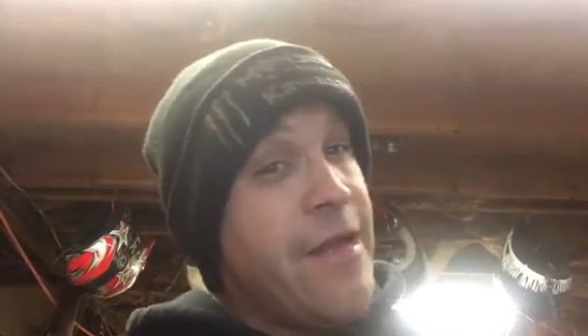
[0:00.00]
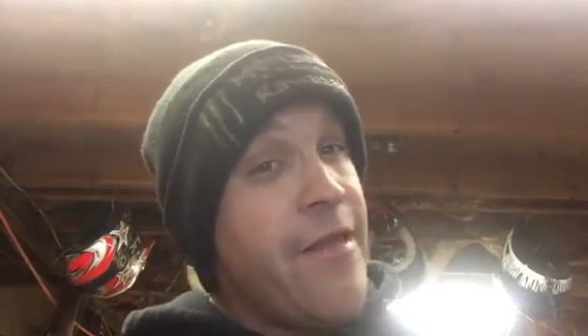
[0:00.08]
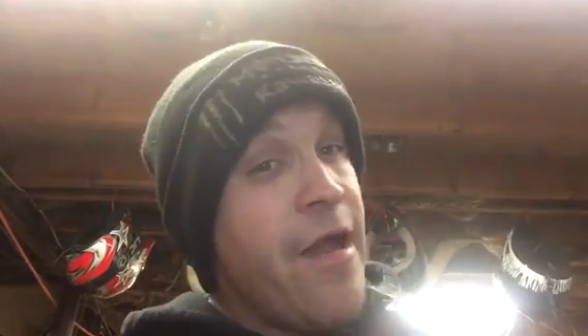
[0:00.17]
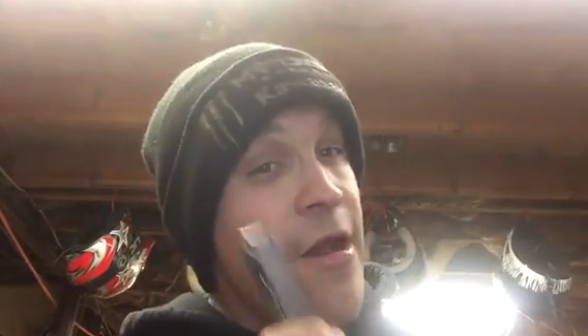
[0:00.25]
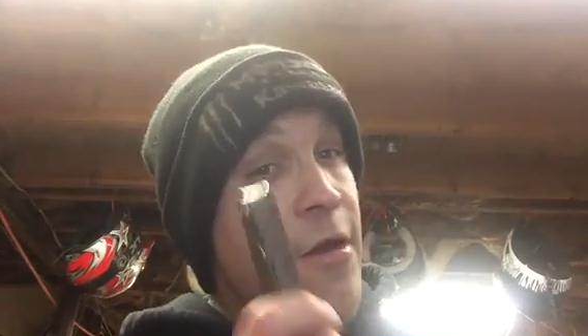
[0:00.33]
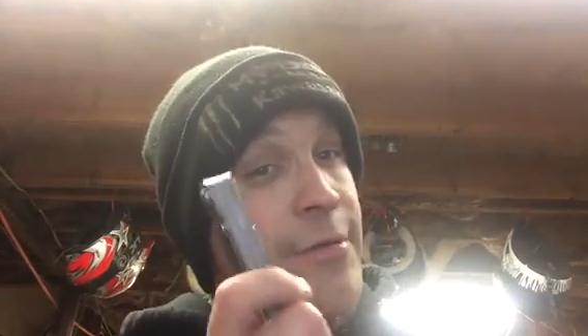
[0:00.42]

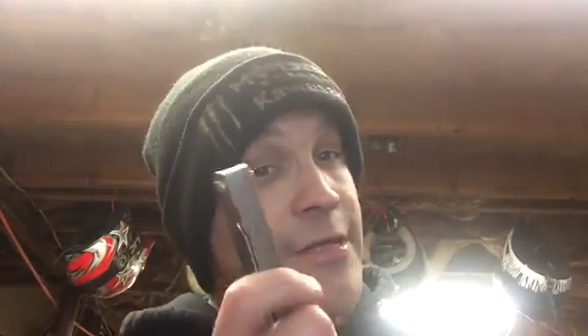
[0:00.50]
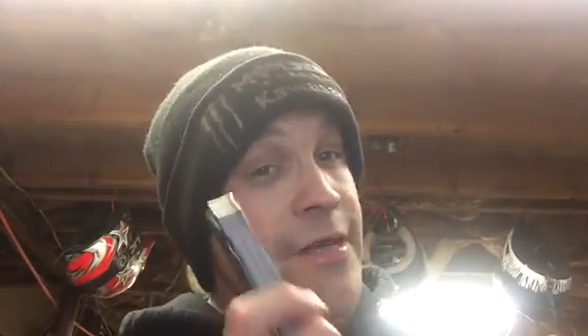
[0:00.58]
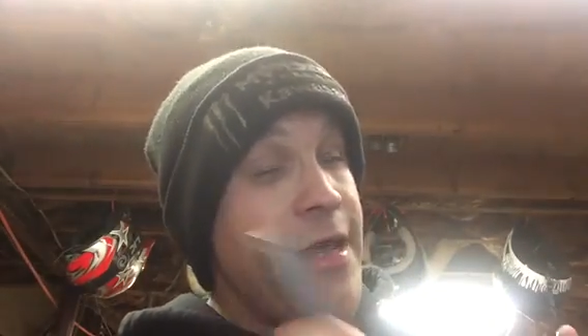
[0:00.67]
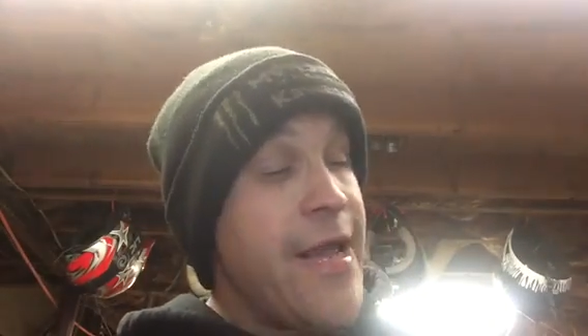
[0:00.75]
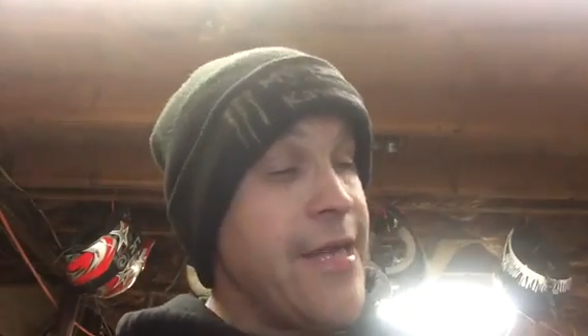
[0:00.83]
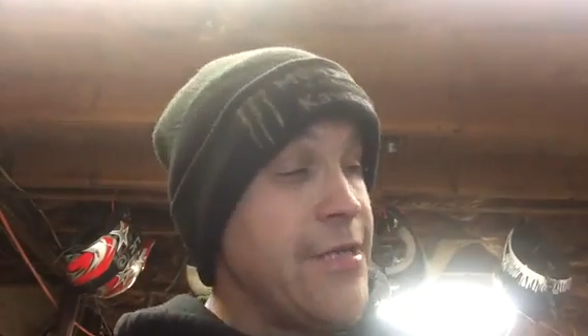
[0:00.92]
Not always the
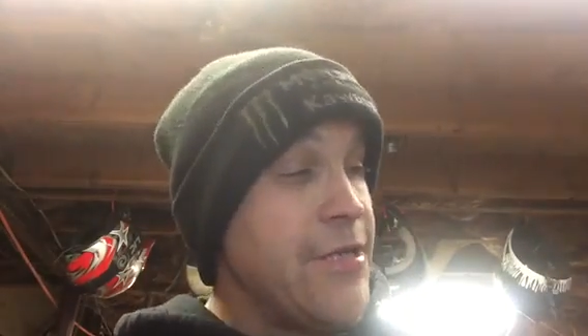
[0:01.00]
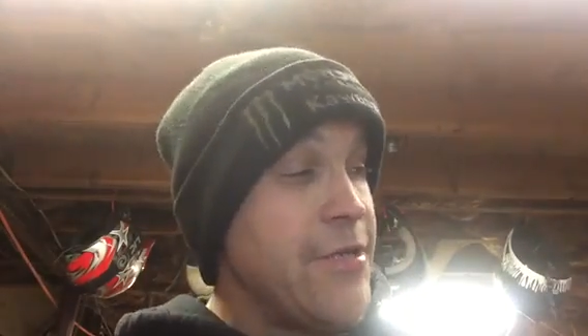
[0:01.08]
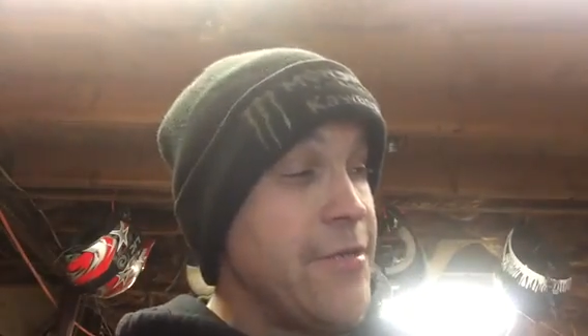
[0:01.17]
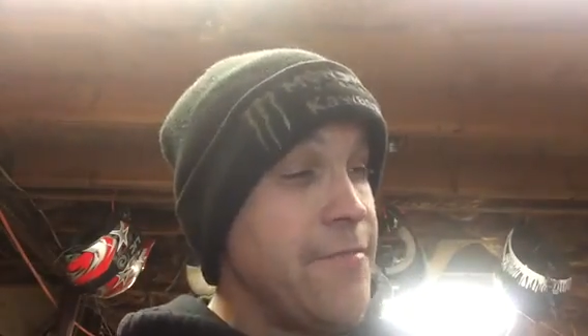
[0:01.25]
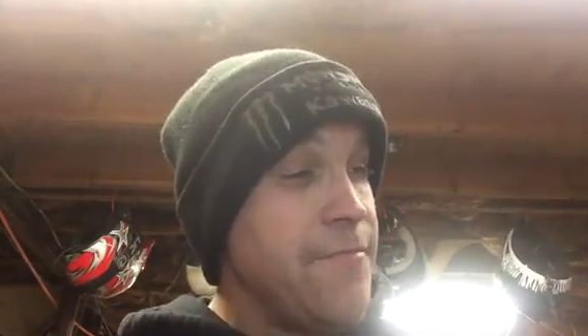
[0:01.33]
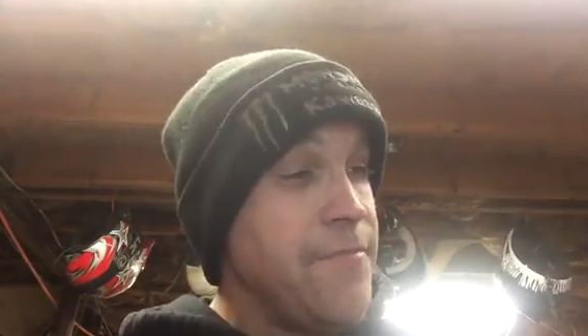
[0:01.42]

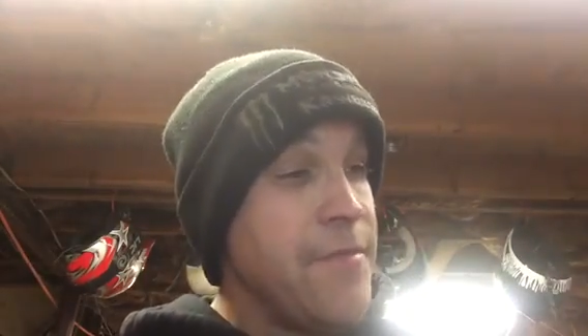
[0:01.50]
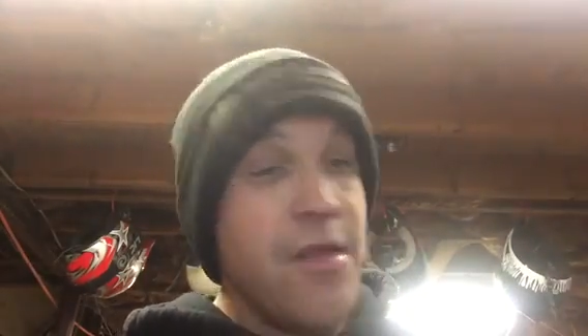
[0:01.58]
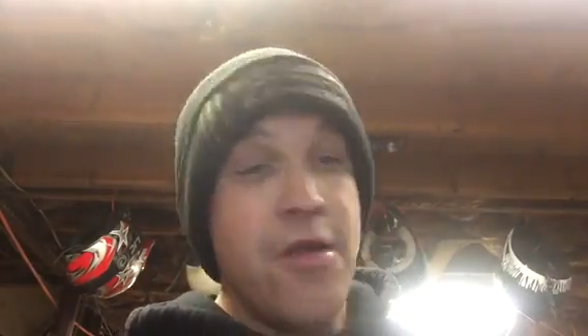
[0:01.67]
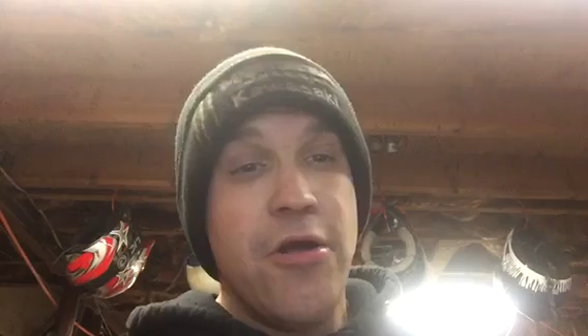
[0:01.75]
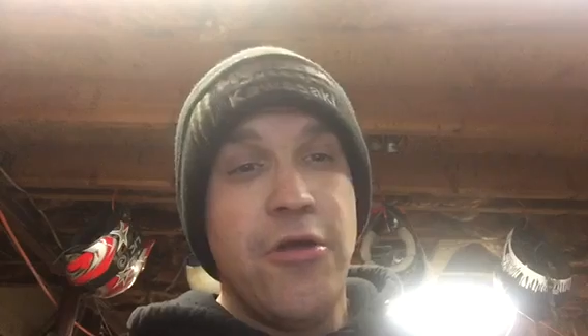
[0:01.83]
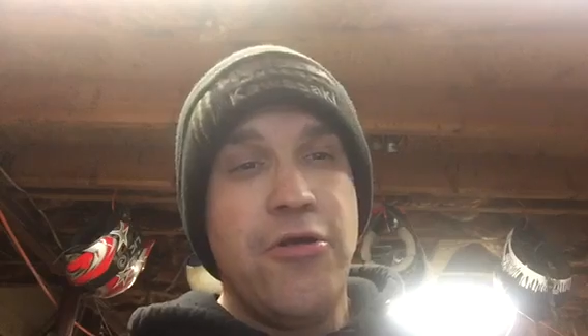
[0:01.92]
case.
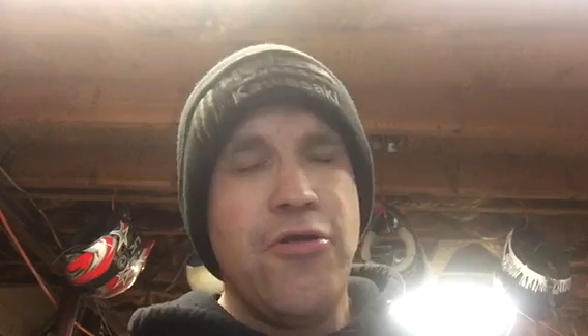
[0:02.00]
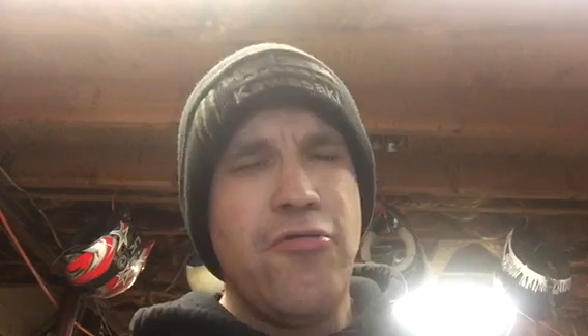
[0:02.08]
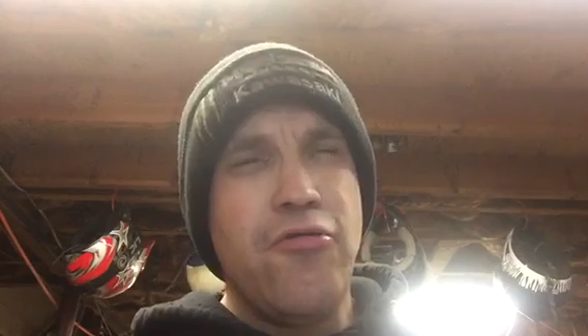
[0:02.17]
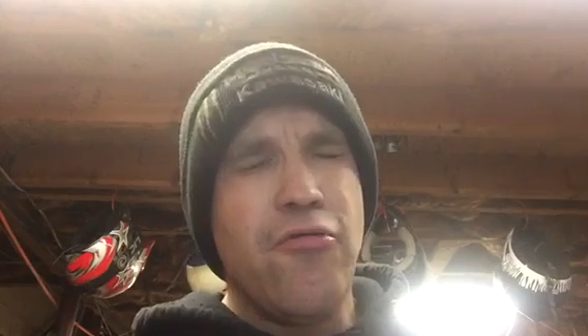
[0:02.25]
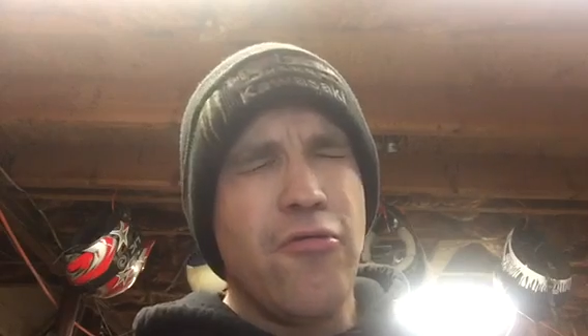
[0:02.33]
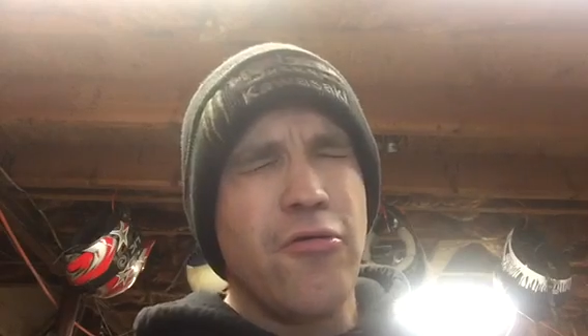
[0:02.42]
Two
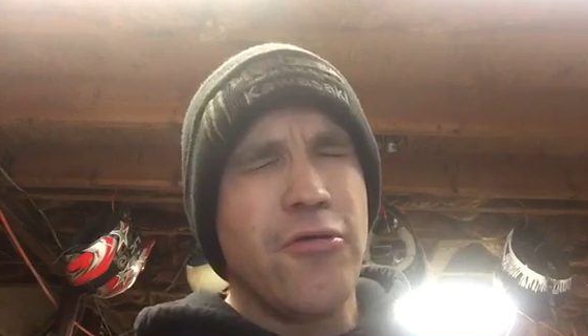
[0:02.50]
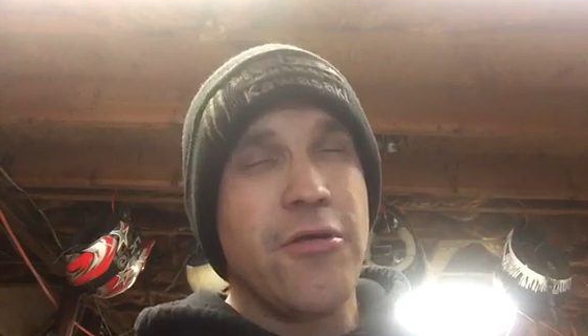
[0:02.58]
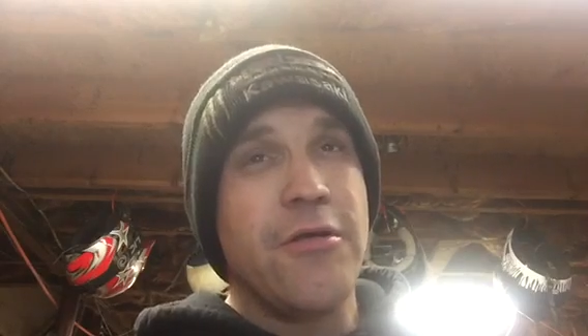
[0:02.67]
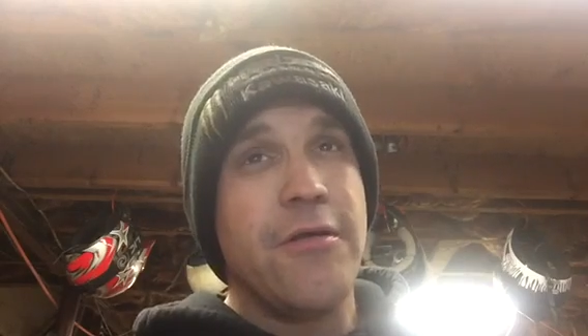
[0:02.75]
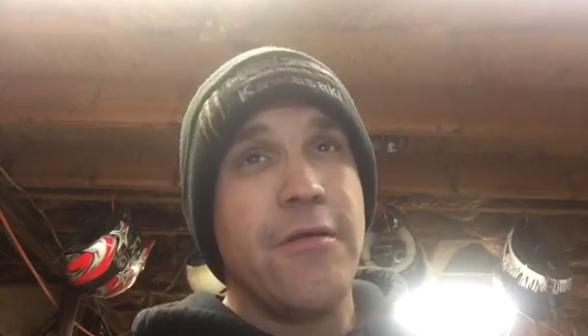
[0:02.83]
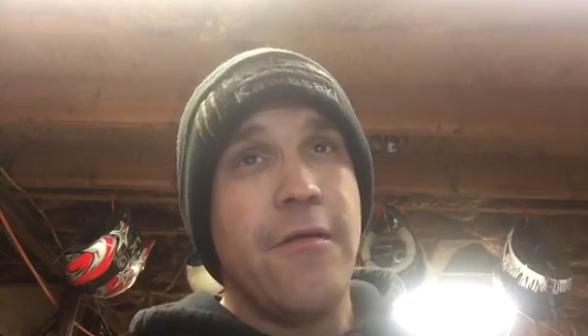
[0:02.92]

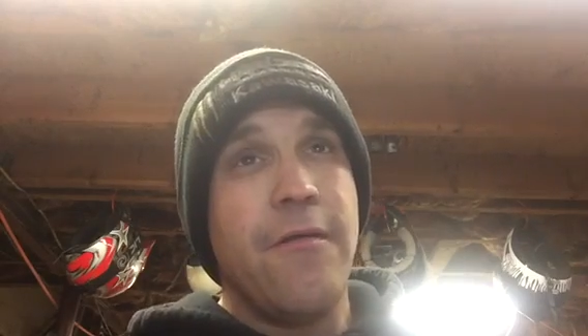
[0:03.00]
tools.